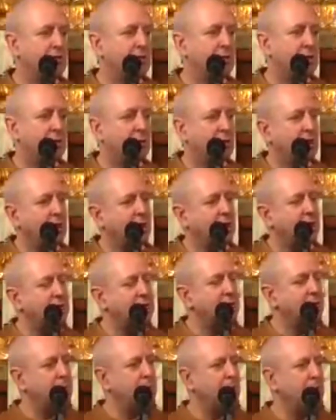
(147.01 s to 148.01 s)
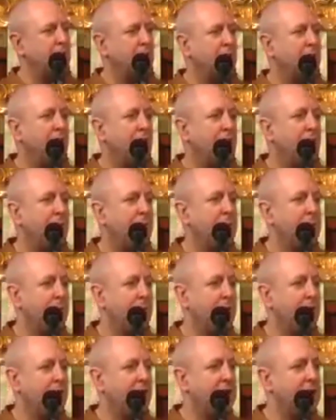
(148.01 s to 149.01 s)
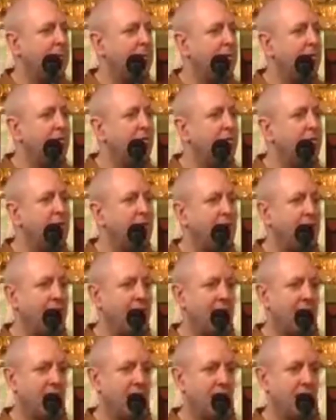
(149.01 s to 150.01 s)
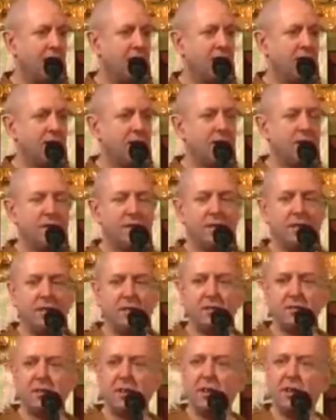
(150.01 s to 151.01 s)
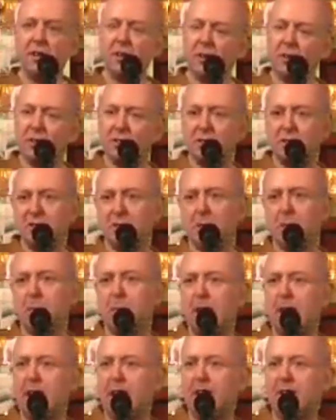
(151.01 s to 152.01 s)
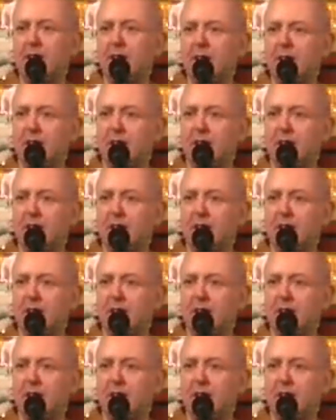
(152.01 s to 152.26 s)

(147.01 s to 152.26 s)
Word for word: to you, I can actually be like an umpire, I can be fair and say, you're not such a bad